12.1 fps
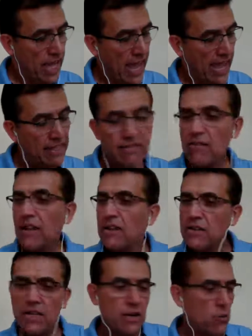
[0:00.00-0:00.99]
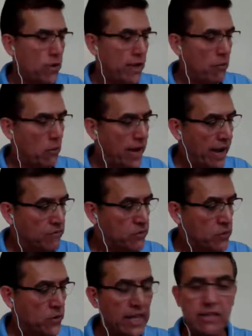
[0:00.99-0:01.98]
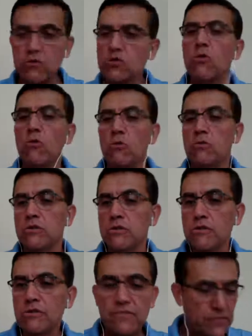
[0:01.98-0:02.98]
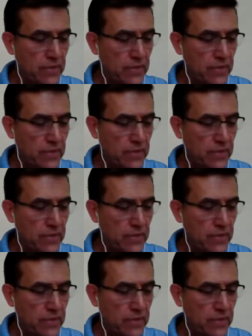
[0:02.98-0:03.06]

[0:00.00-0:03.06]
And here we have 3 tools,